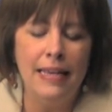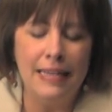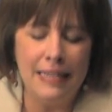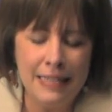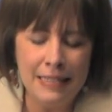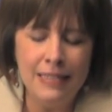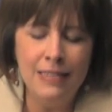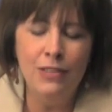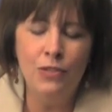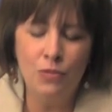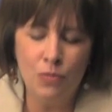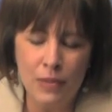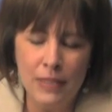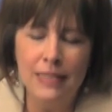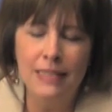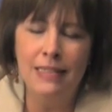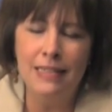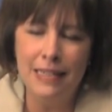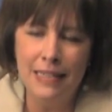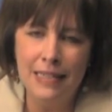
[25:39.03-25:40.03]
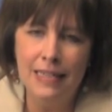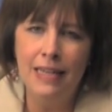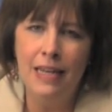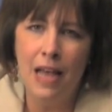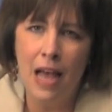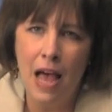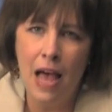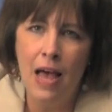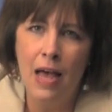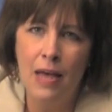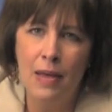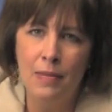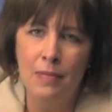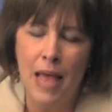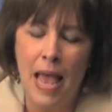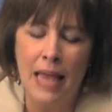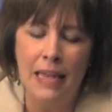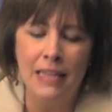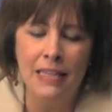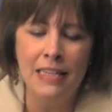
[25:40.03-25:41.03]
is really
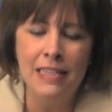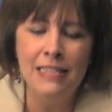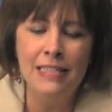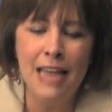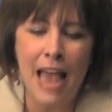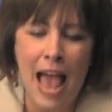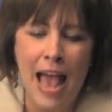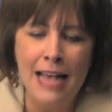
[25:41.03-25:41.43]
at least